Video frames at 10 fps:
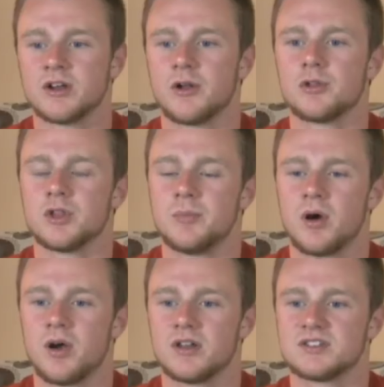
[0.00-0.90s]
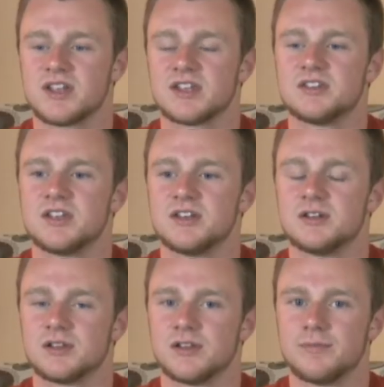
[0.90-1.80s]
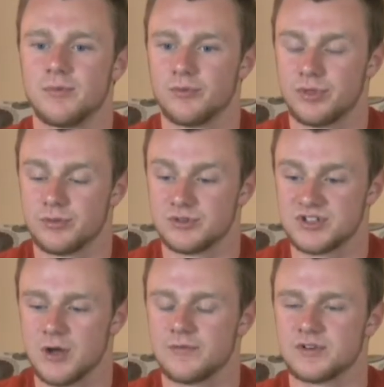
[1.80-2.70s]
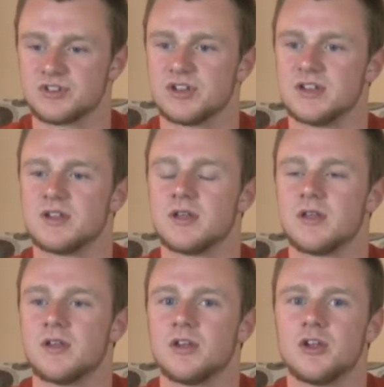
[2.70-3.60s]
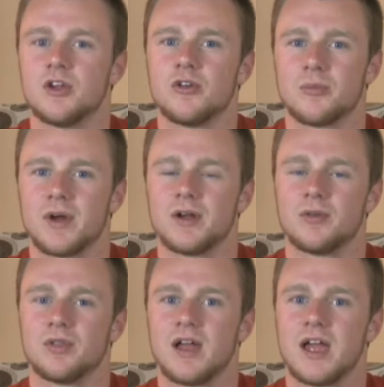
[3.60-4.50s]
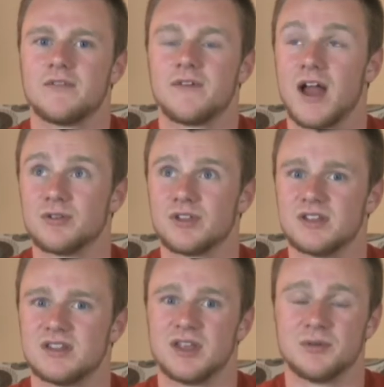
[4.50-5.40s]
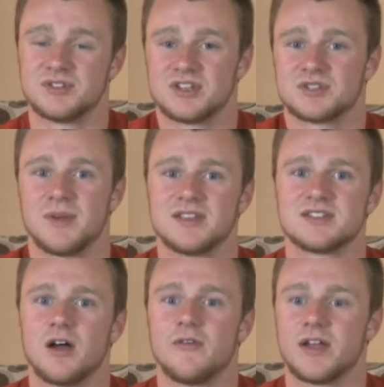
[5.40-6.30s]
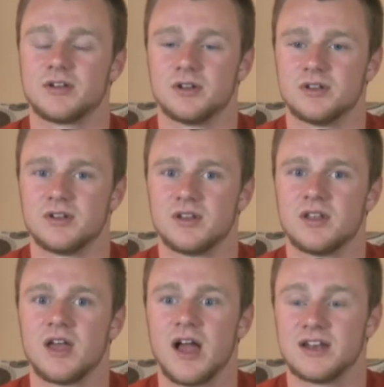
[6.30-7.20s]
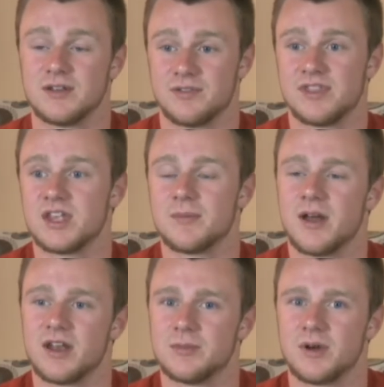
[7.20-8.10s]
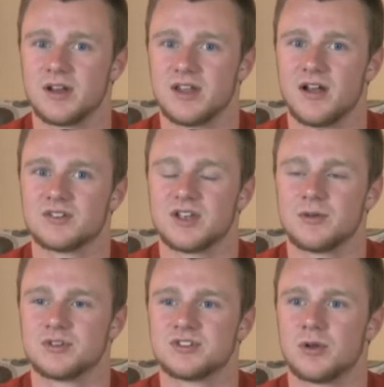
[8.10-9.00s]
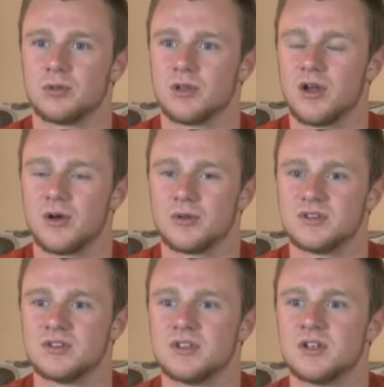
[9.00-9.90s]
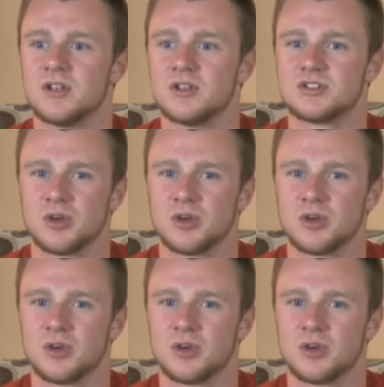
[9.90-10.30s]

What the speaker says: only parties, I continued to live selfishly for my own life. It was just myself. I didn't even think about anybody else. I was so low and so